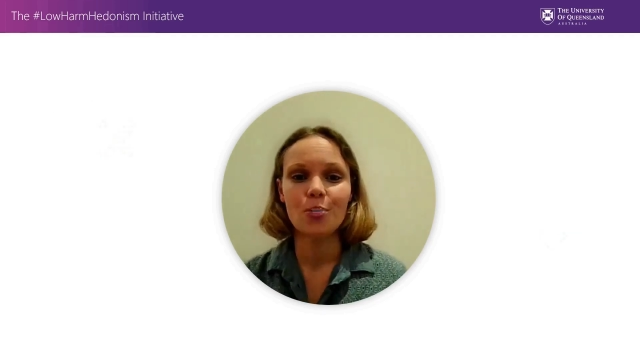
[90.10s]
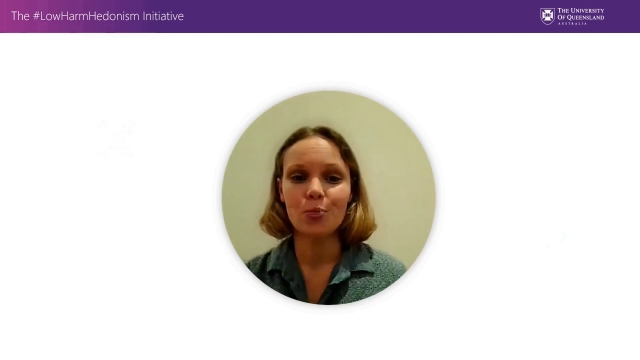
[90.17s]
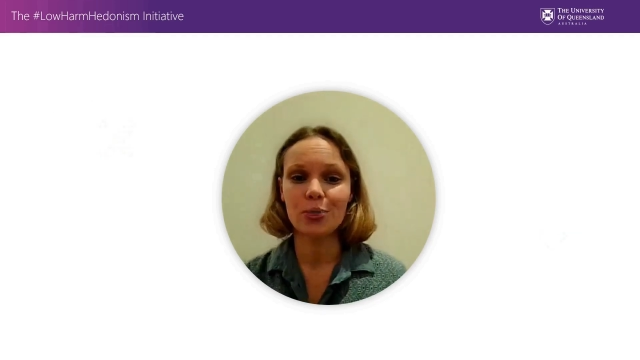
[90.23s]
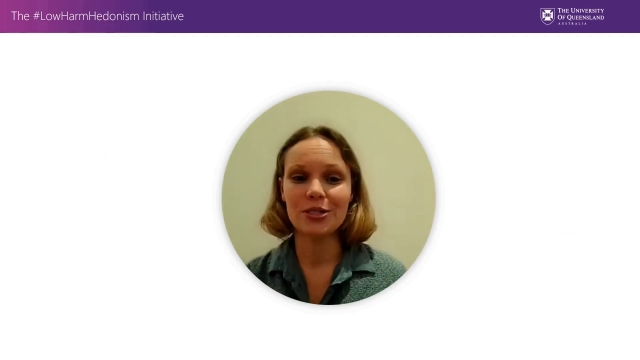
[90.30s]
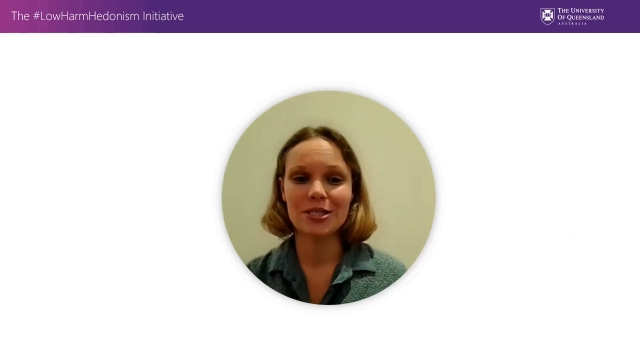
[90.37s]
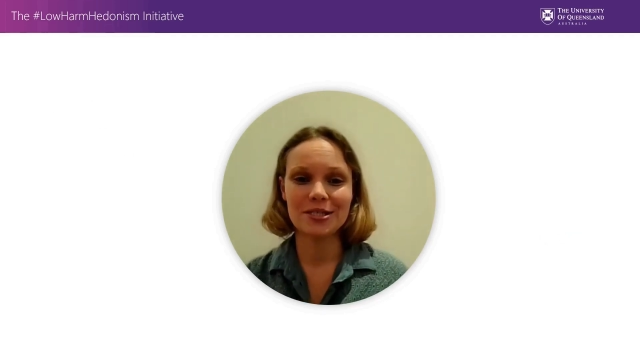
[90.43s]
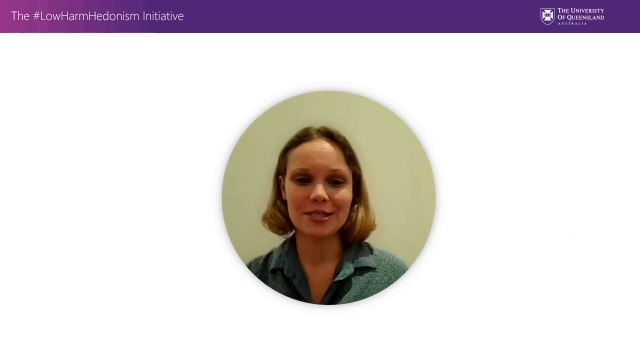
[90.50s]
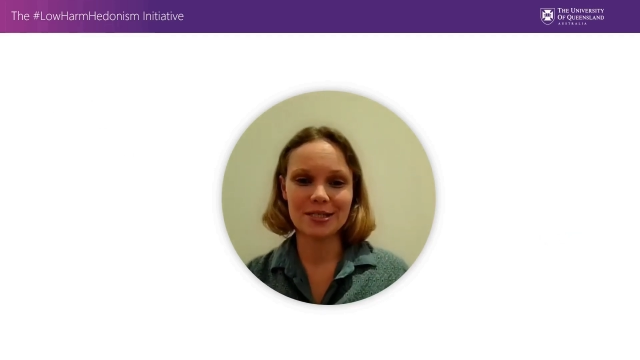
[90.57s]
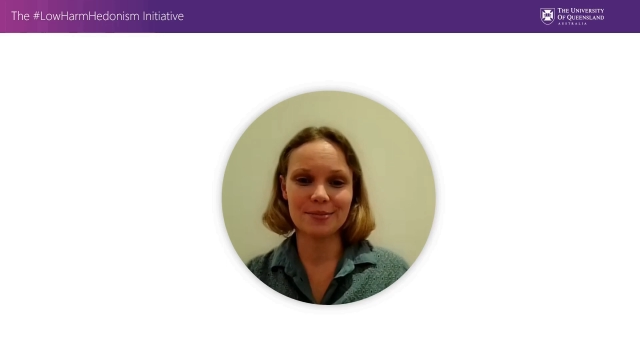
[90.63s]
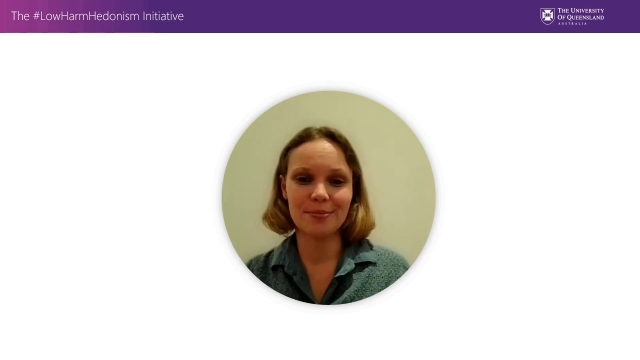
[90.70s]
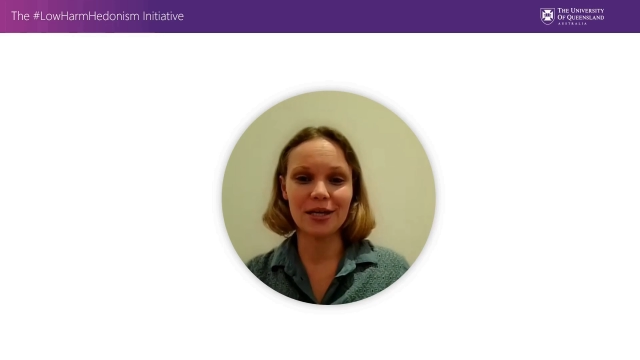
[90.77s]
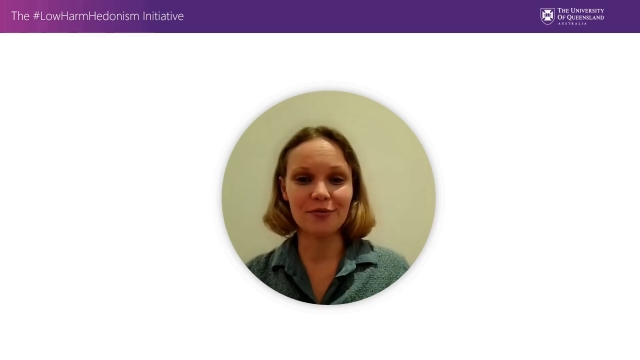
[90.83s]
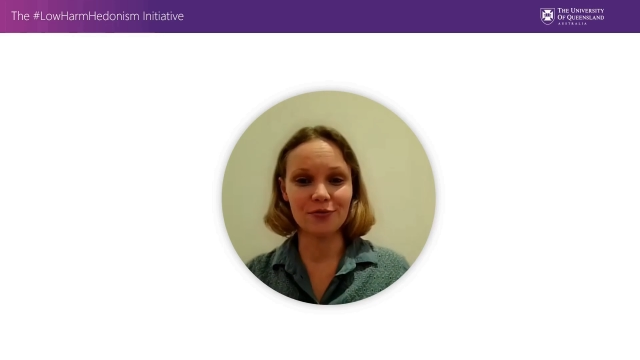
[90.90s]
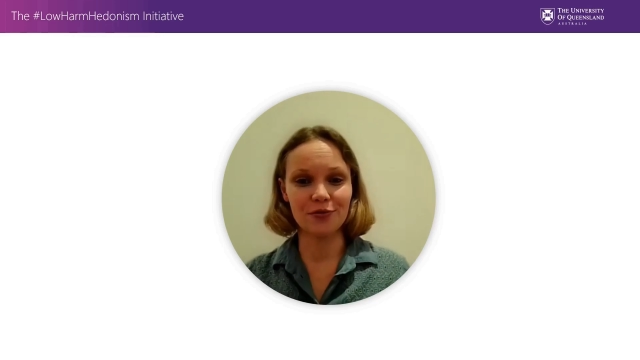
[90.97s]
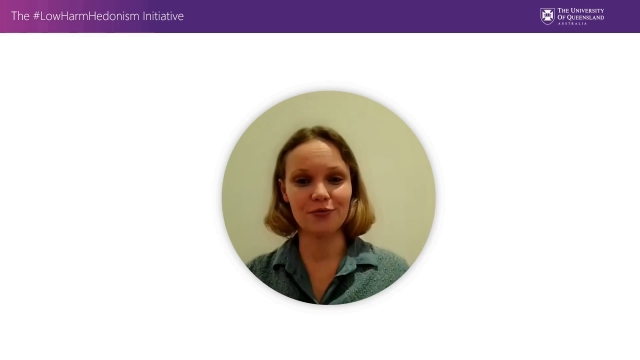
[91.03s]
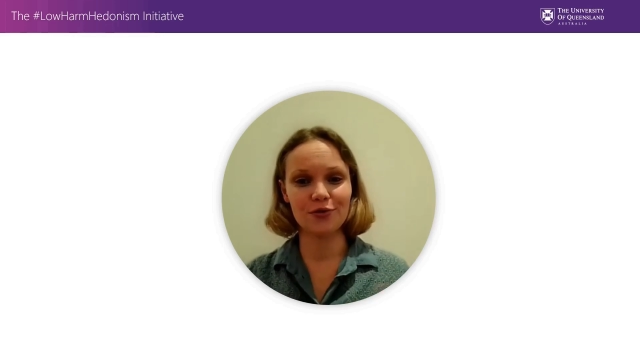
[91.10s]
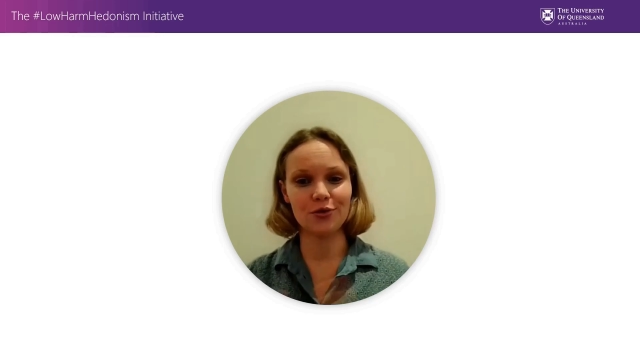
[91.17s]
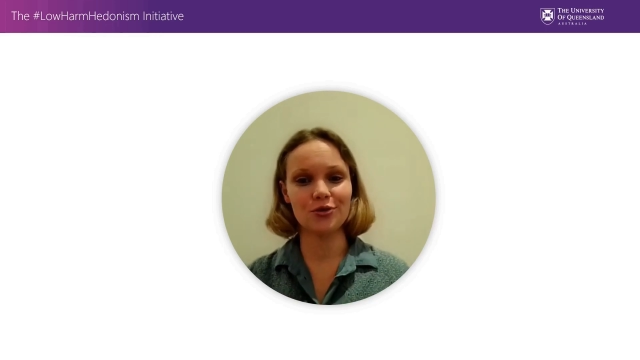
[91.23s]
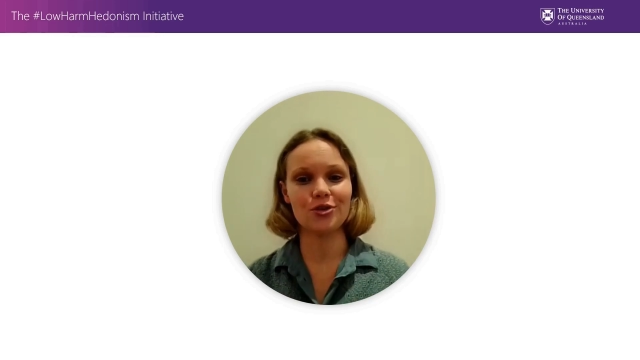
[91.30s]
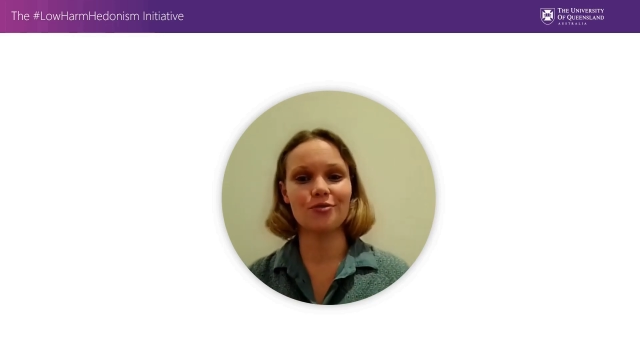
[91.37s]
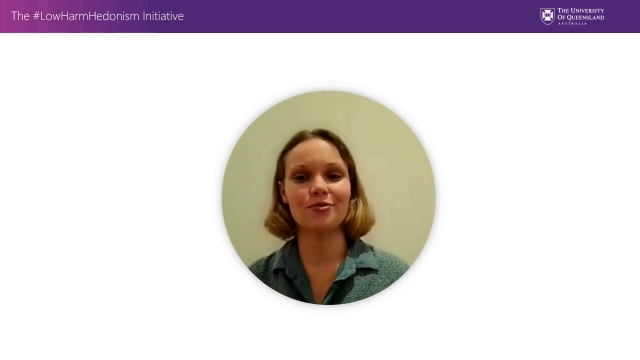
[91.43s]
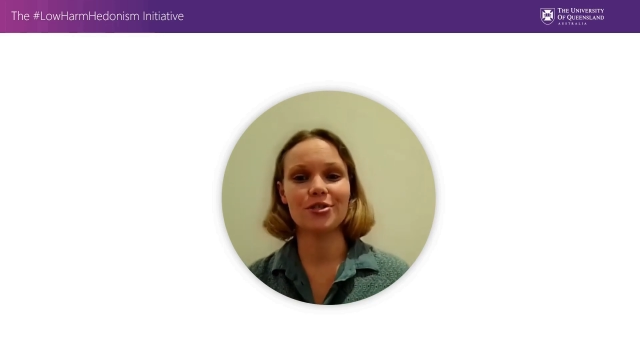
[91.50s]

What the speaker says: What does this mean for future